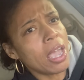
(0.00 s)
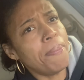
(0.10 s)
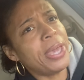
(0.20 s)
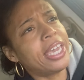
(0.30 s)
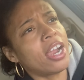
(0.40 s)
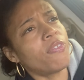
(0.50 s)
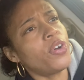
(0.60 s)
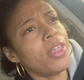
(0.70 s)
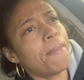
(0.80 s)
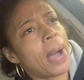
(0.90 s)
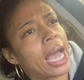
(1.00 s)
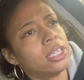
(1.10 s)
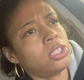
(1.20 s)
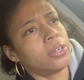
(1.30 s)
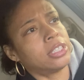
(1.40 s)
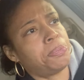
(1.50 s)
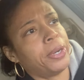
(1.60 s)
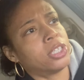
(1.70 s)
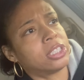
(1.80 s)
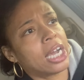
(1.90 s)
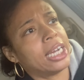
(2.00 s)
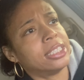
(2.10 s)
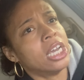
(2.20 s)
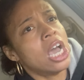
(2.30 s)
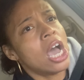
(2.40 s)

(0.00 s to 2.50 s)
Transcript: be careful the monitoring spirits, guys.